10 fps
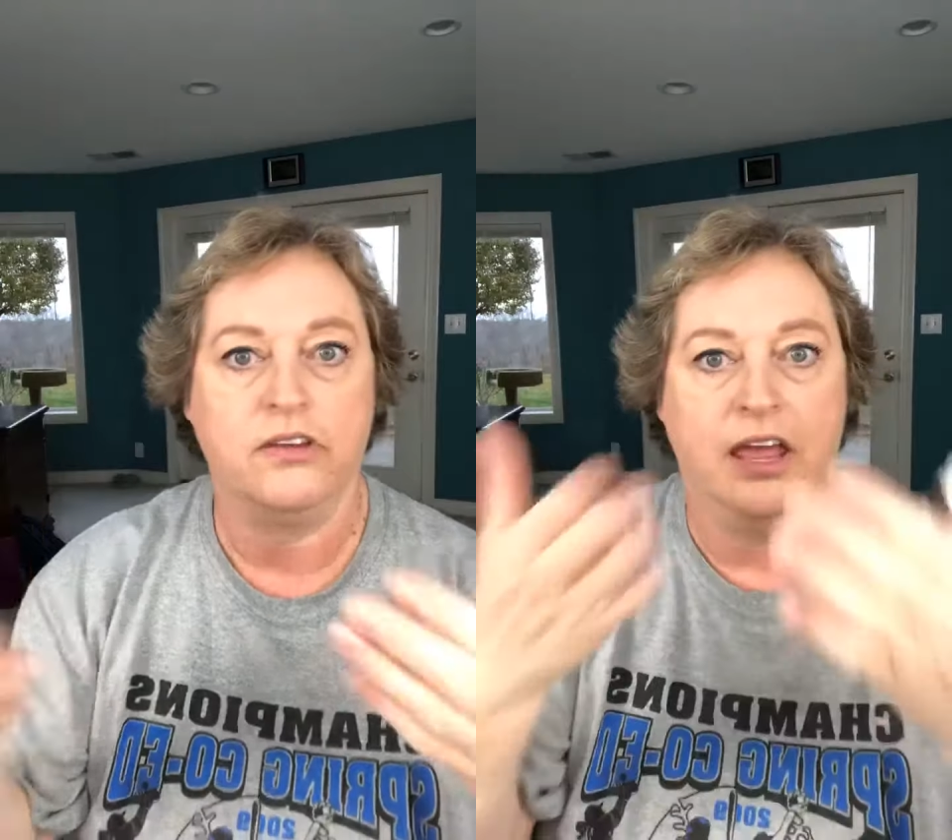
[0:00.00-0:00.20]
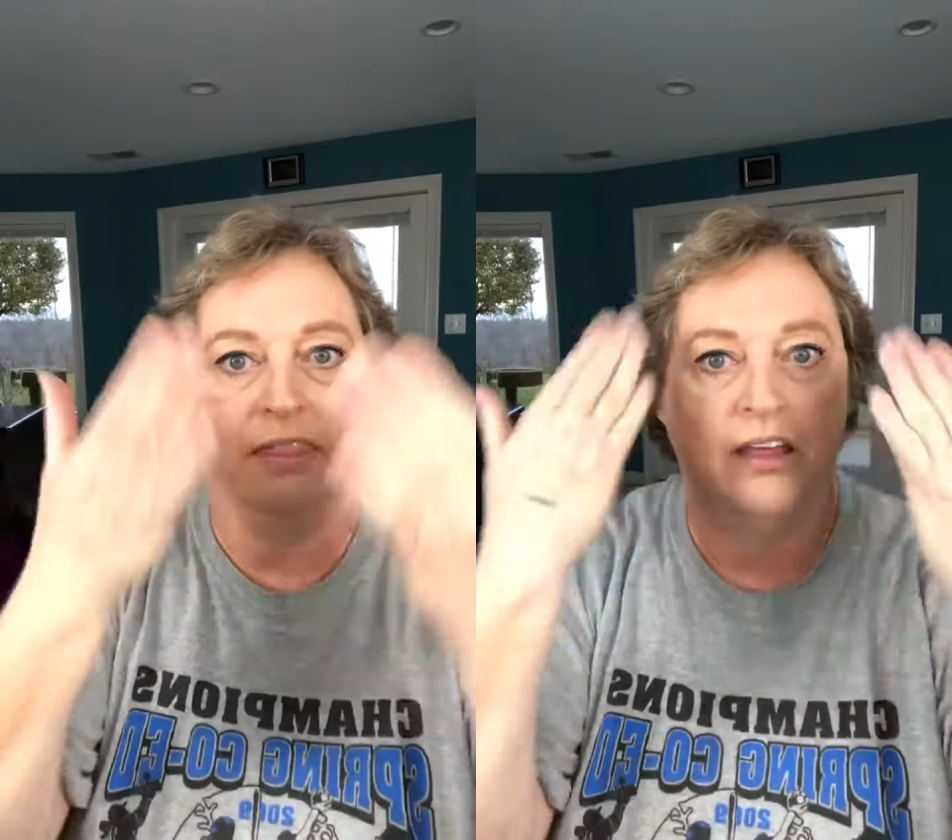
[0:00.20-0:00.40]

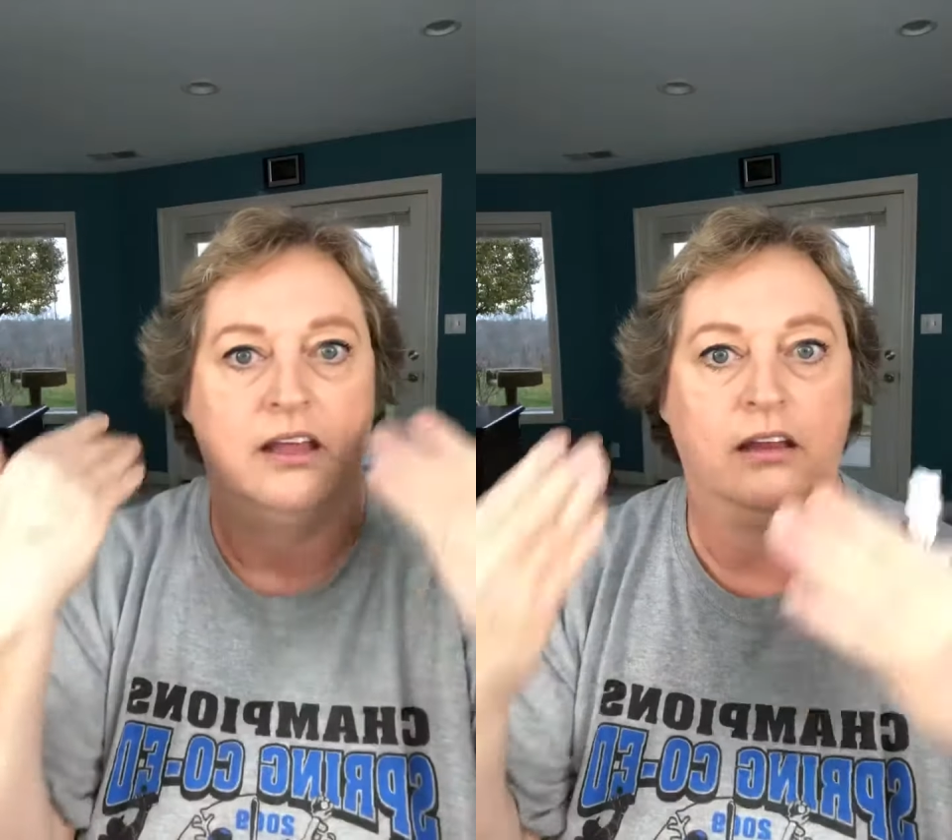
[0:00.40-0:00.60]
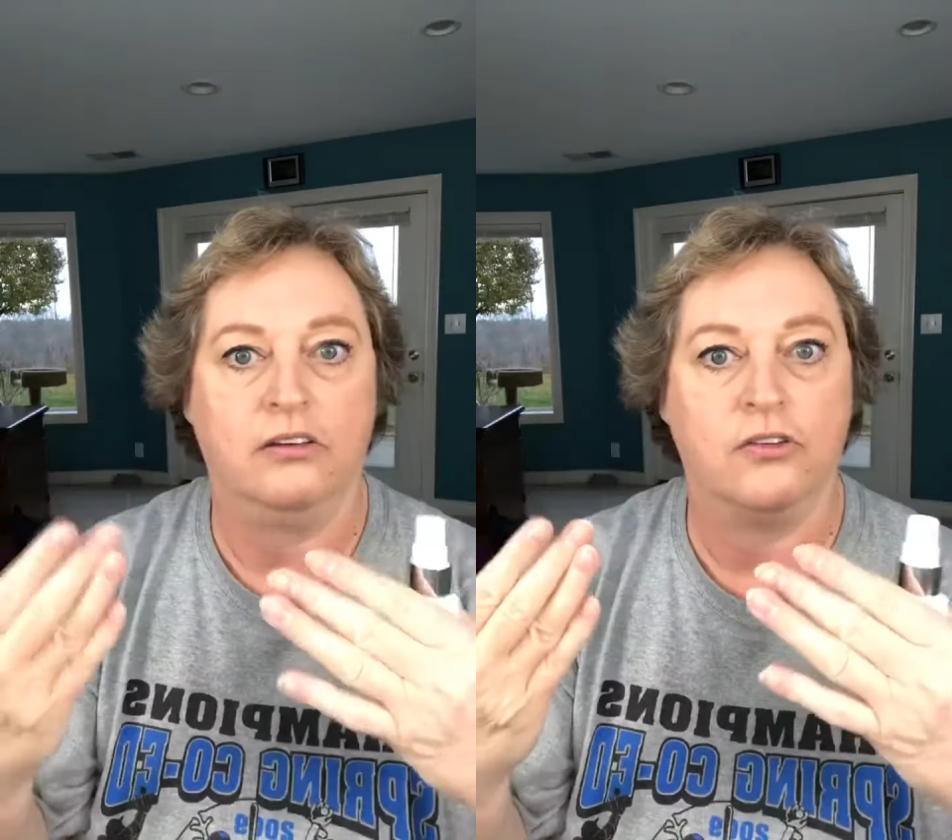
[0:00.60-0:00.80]
and
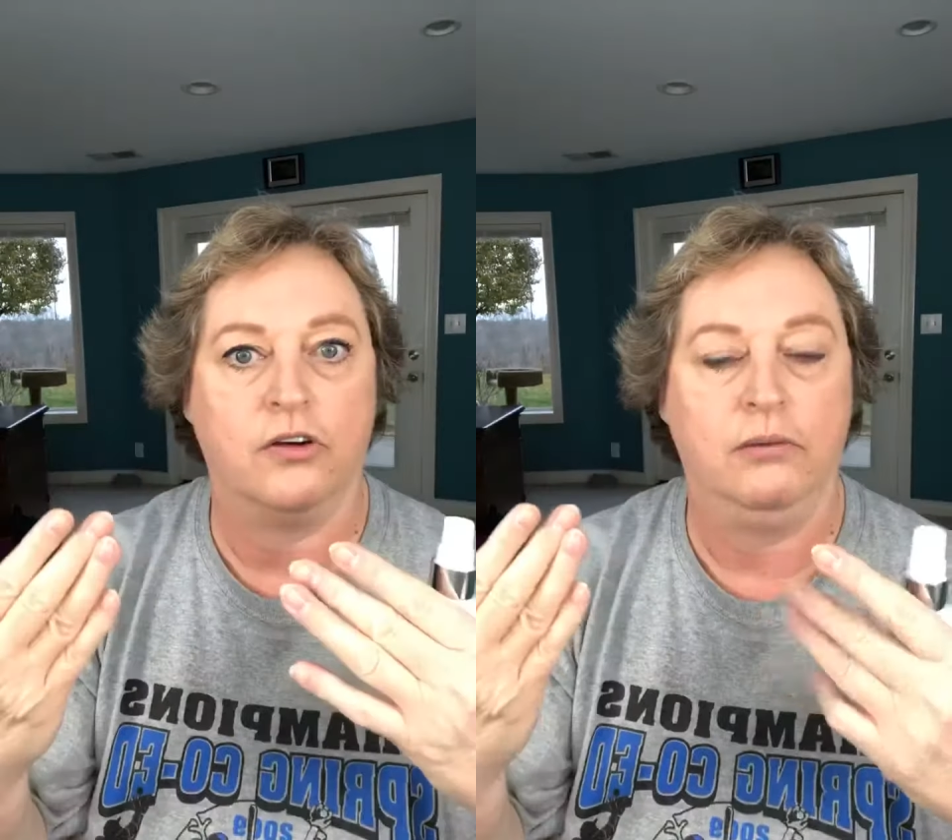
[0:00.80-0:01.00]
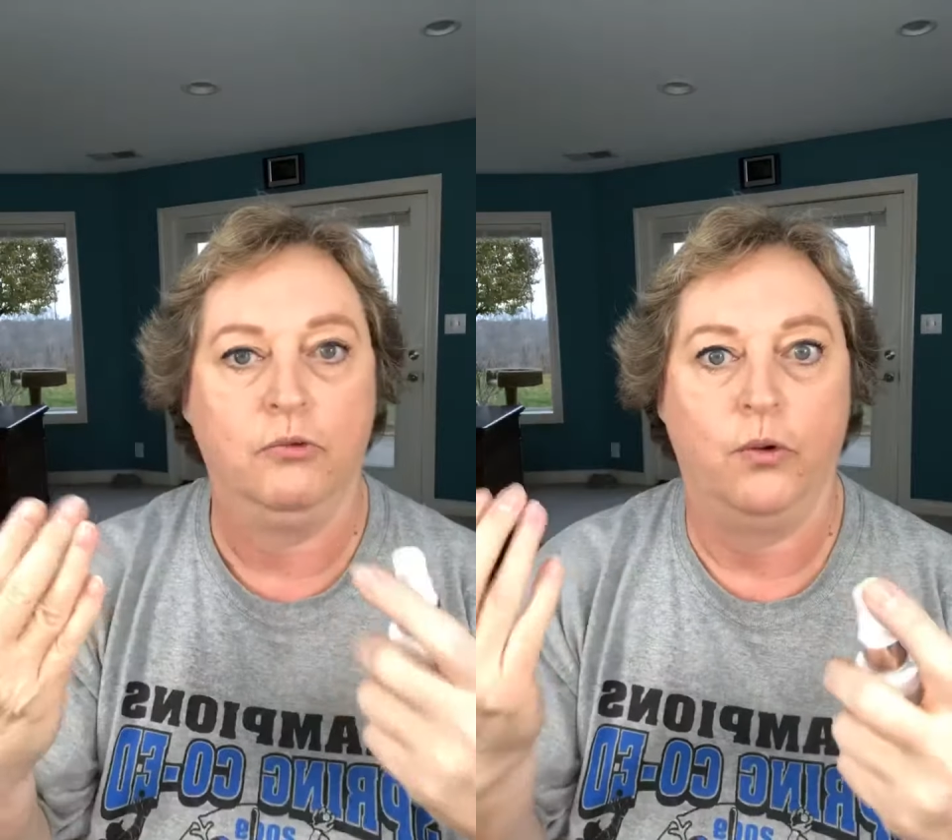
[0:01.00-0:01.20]
then
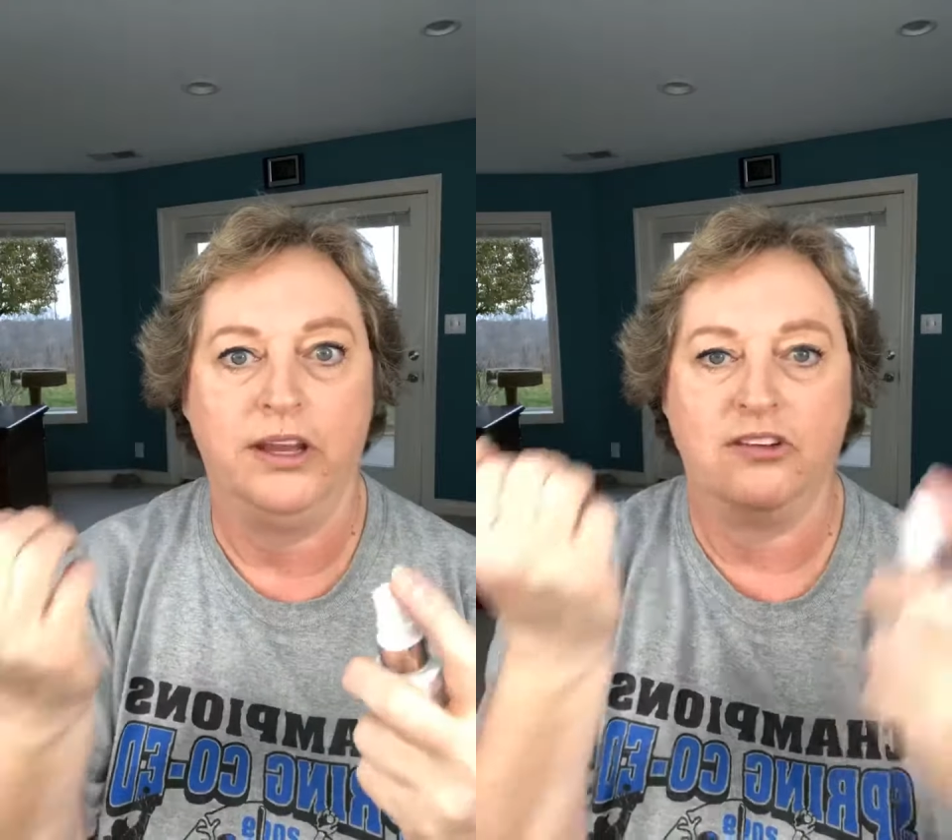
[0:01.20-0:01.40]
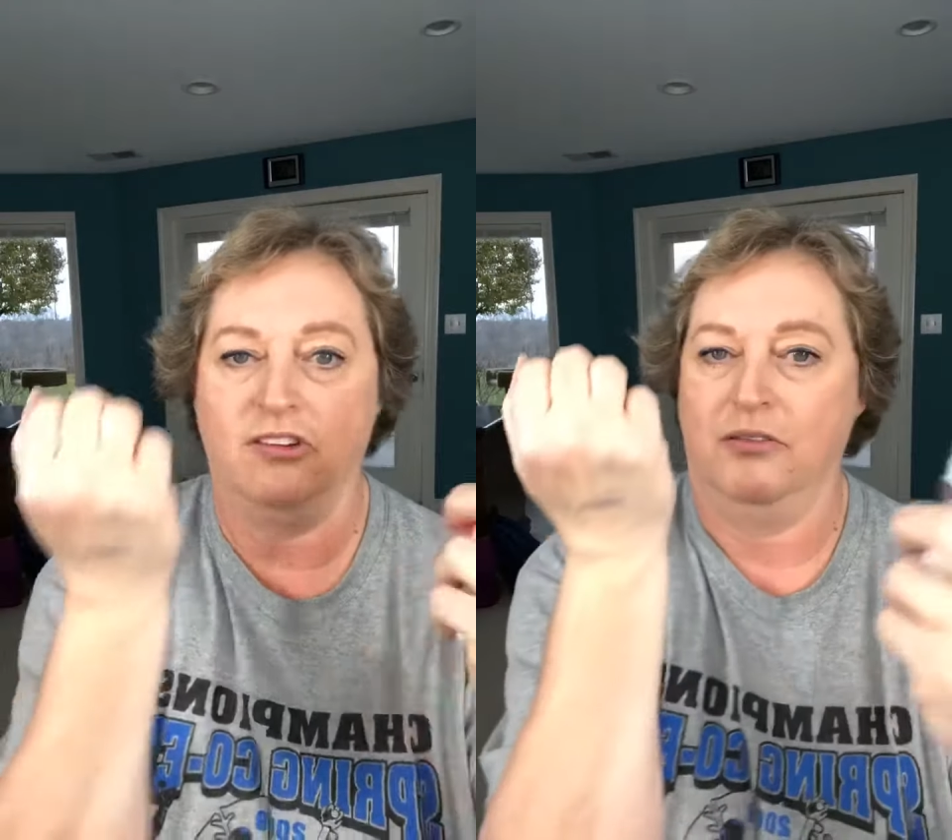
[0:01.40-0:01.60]
Dream
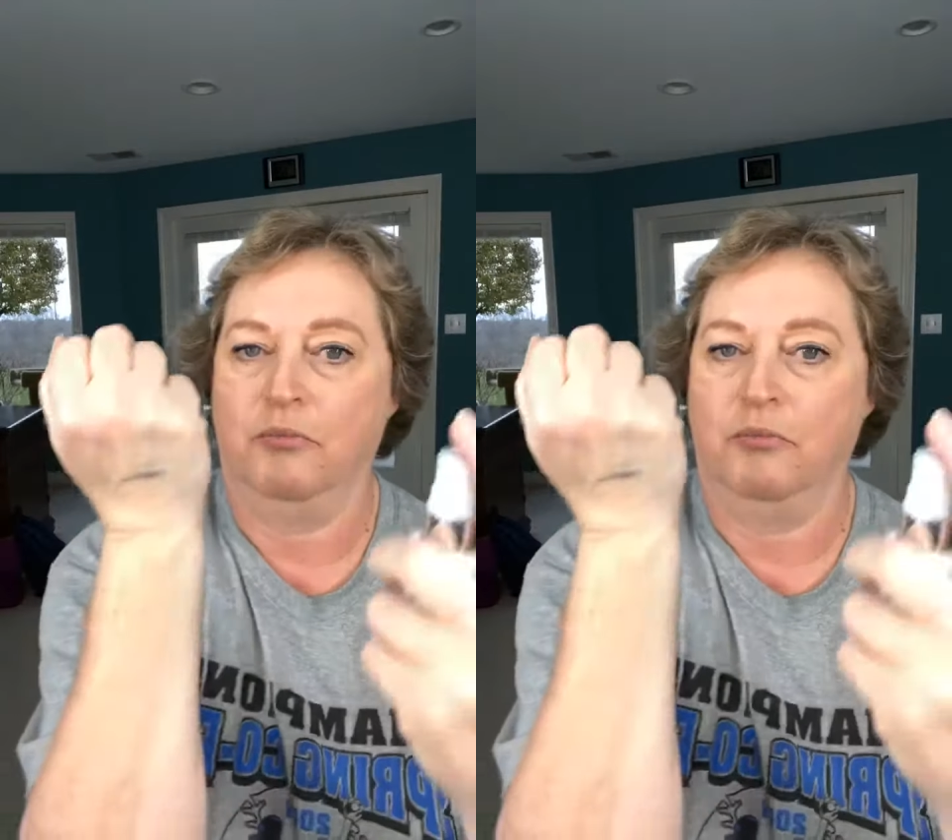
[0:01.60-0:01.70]
Quench.